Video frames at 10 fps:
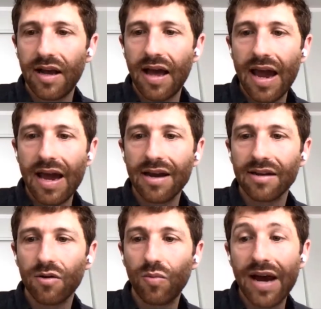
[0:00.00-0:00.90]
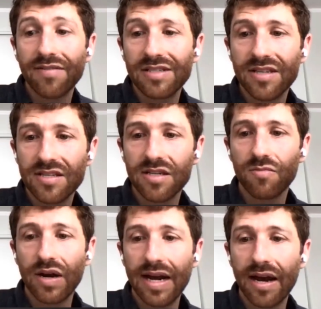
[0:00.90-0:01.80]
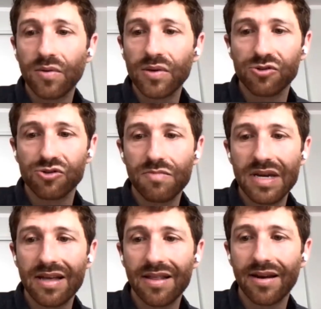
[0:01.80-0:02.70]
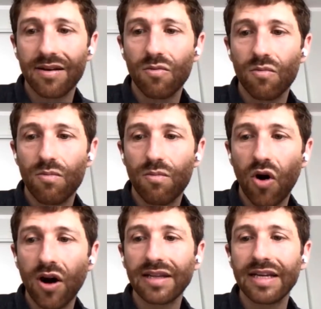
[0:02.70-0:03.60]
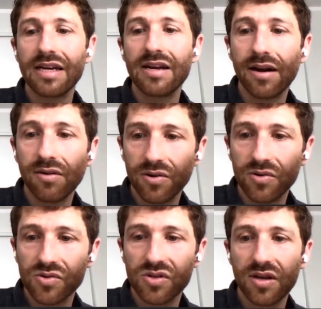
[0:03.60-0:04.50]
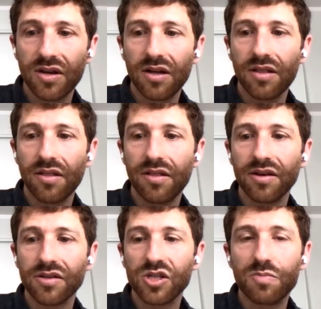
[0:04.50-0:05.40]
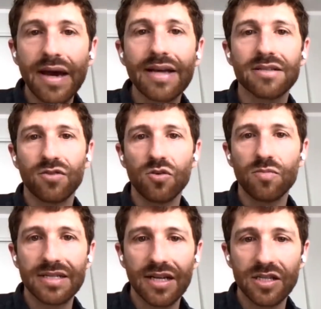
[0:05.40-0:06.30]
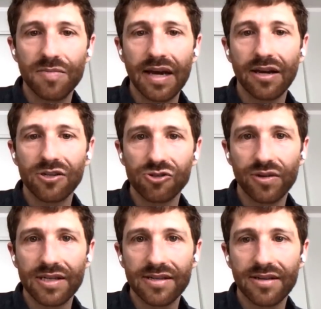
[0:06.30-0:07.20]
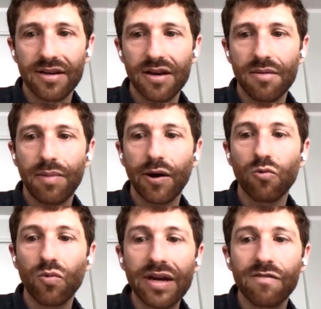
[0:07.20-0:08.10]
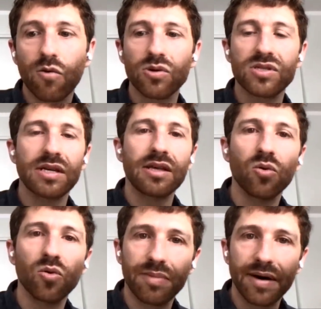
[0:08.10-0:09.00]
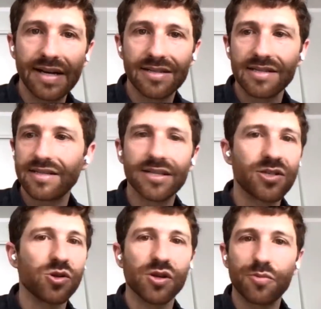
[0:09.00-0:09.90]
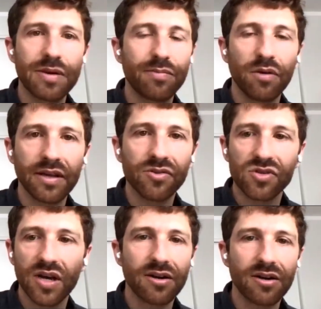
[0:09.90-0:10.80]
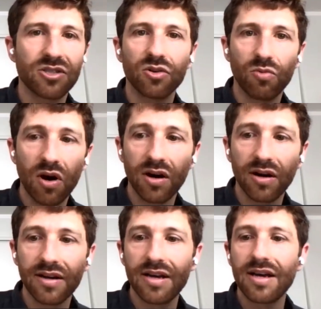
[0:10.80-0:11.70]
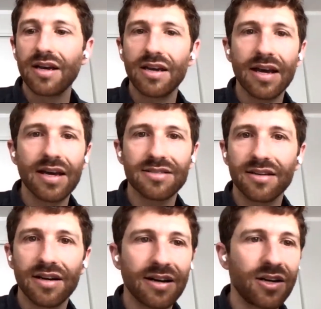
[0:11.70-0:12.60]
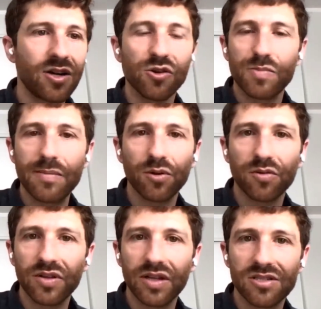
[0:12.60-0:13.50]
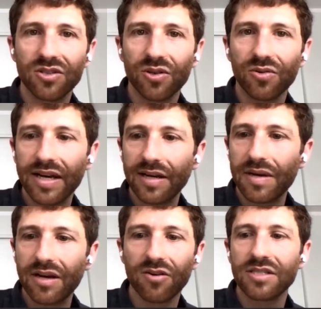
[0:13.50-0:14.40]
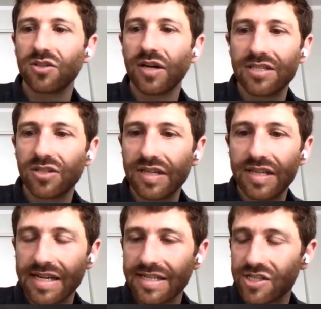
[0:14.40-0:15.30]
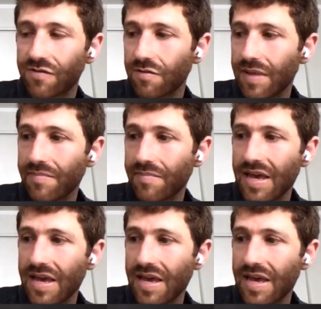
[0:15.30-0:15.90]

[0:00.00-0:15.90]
And we have a system right now with social media that broadly narrows the space of human sense making and choice by reinforcing the old biases. Yes, those other people on the other side are still wrong. Yes, uh, you know those people over there still don't like me, or still I still need that attention from them.